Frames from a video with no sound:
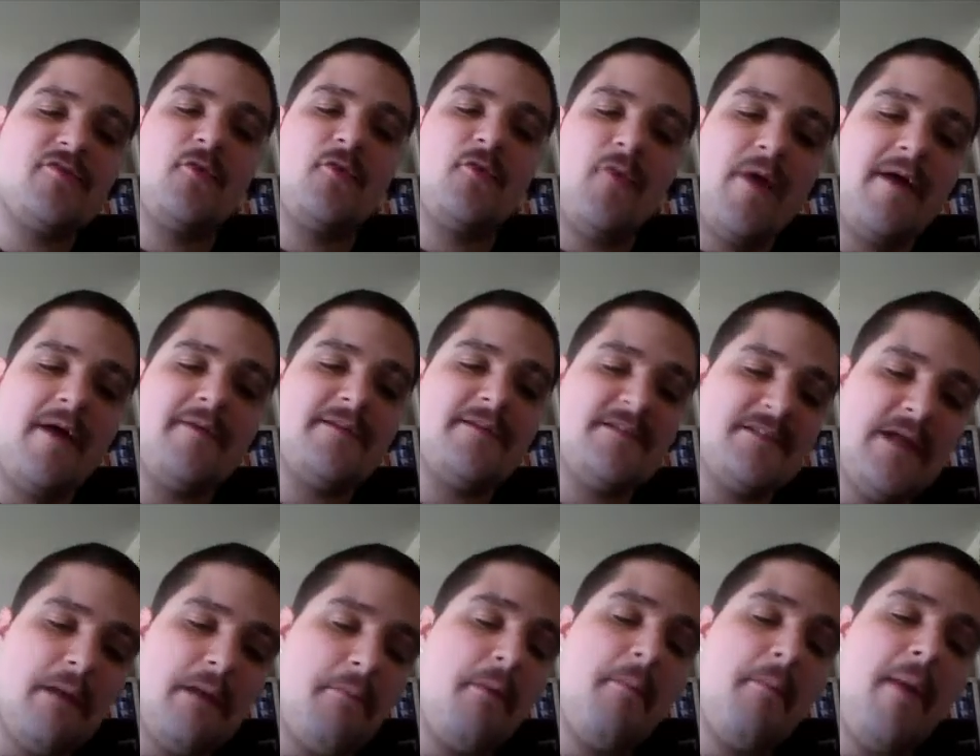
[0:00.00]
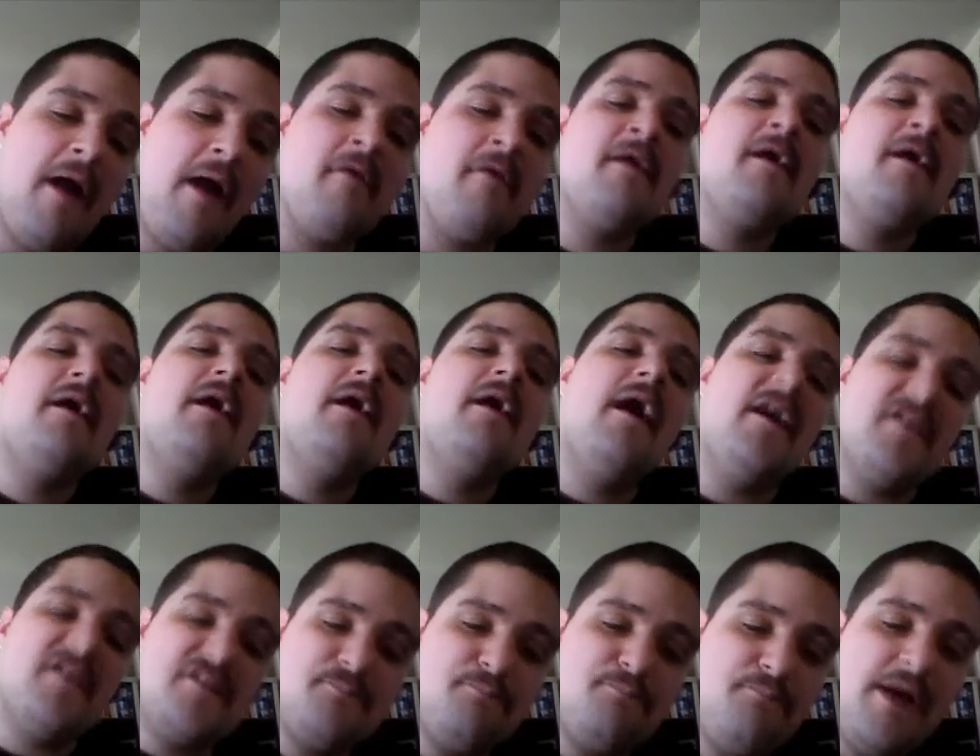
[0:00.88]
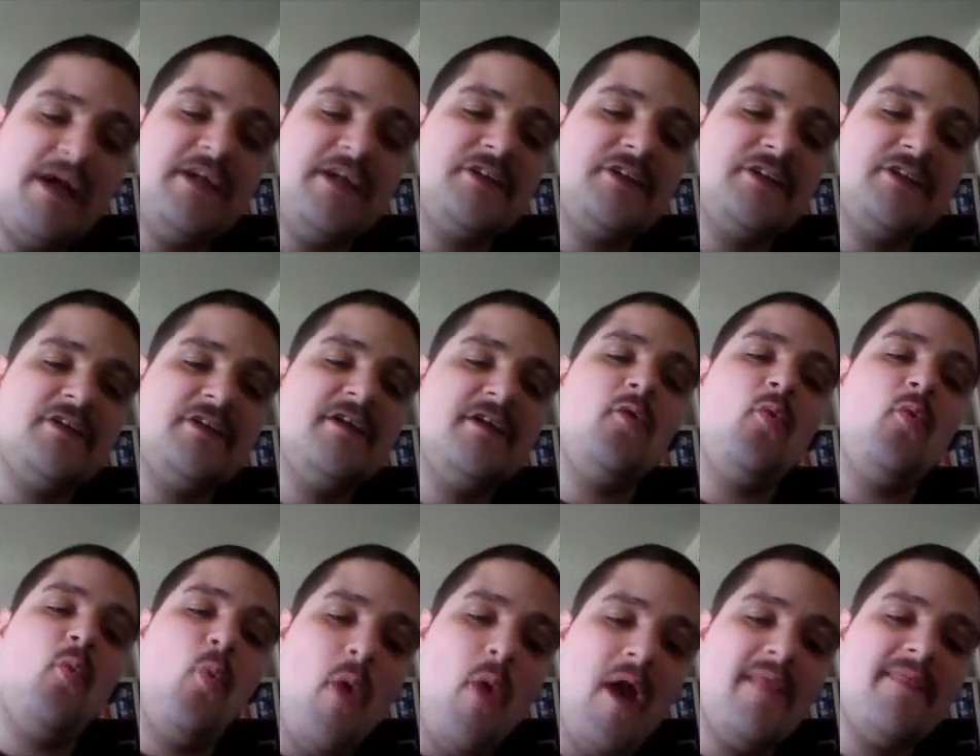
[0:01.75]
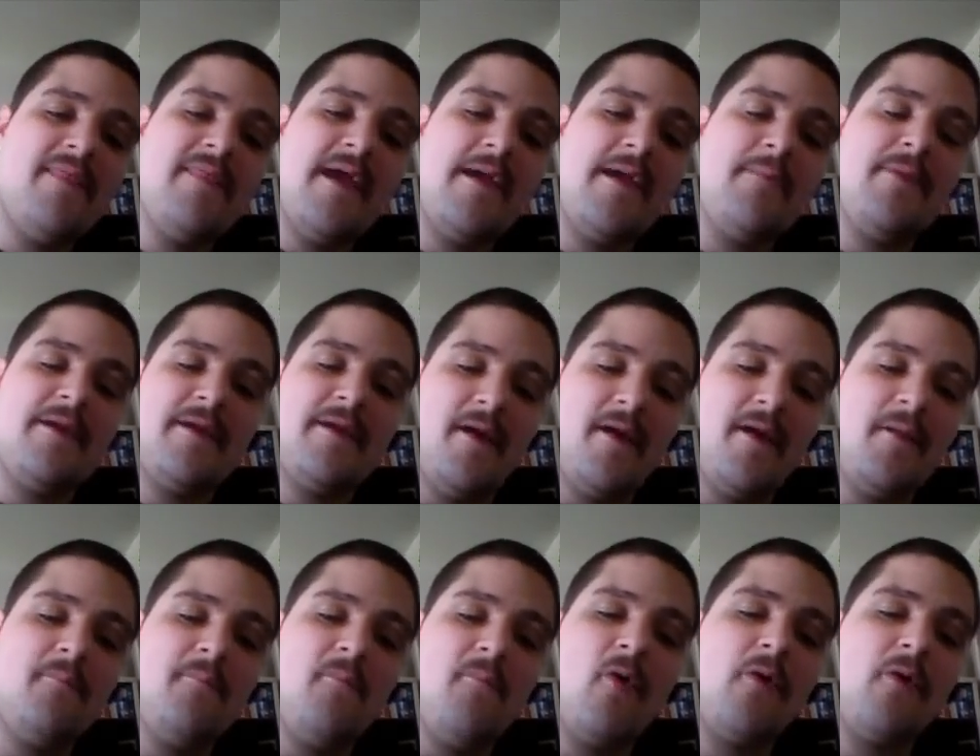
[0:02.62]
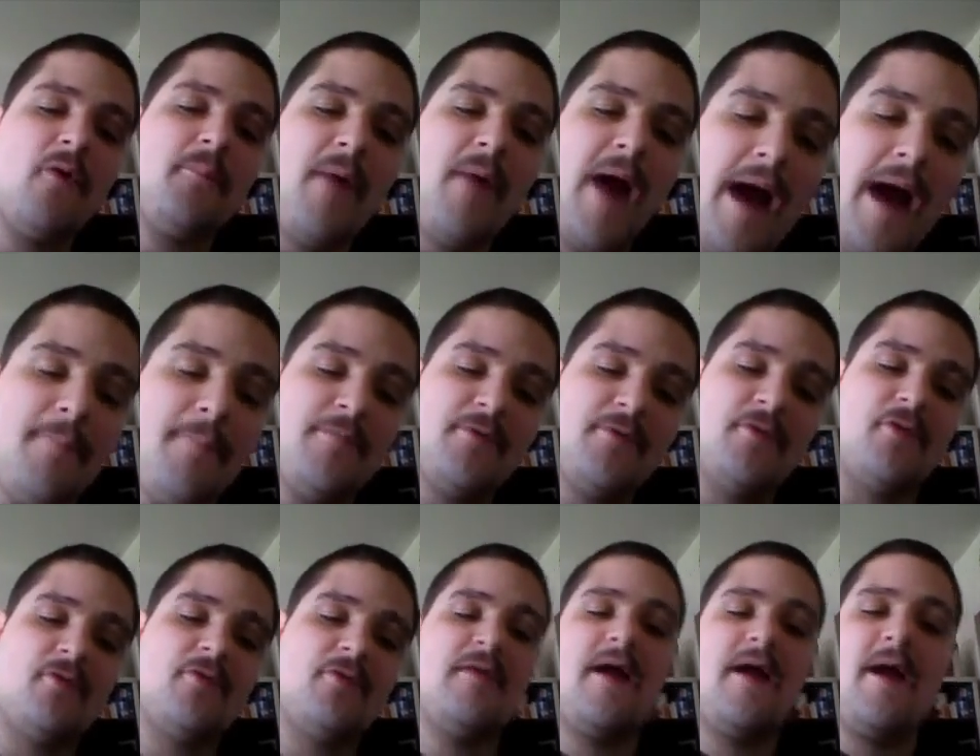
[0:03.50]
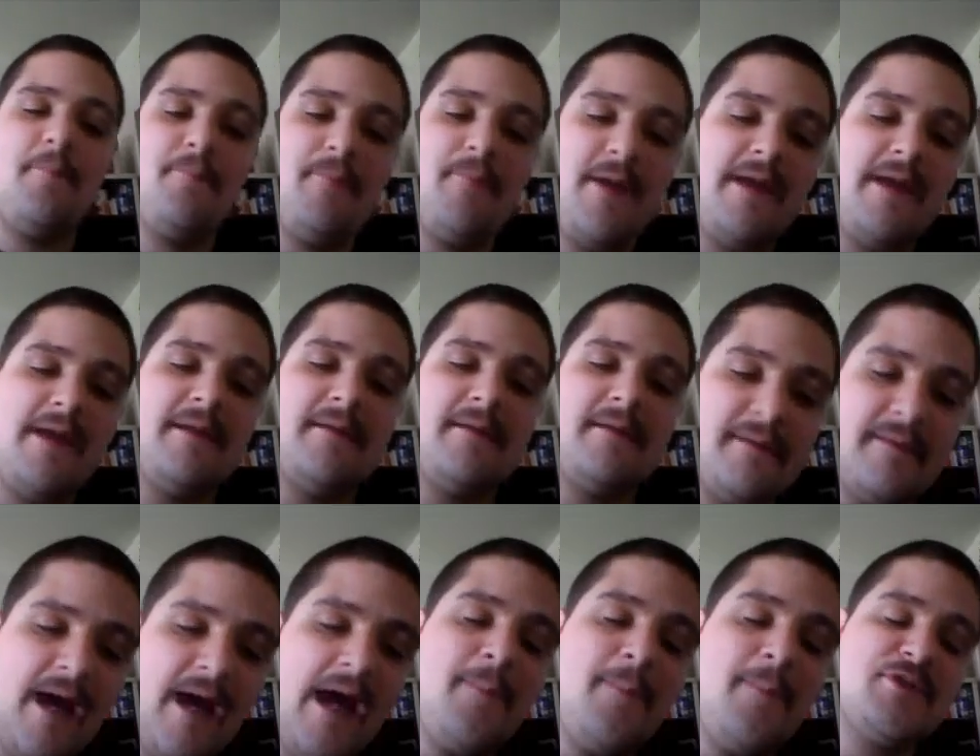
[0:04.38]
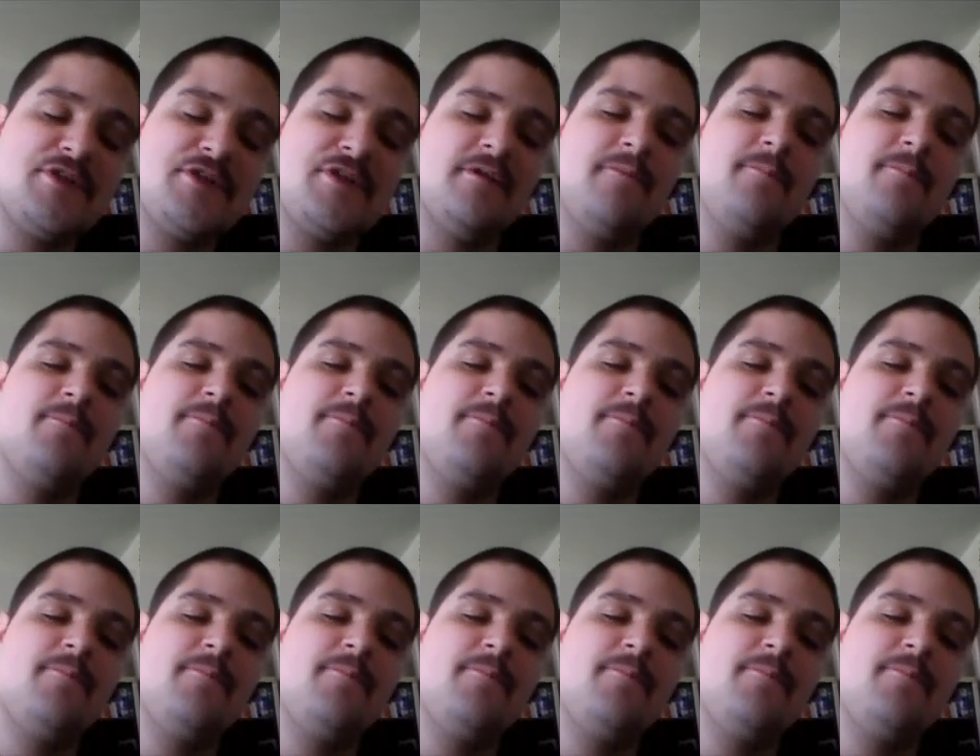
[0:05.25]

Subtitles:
around the same amount, especially when they become more popular, that being an adoption.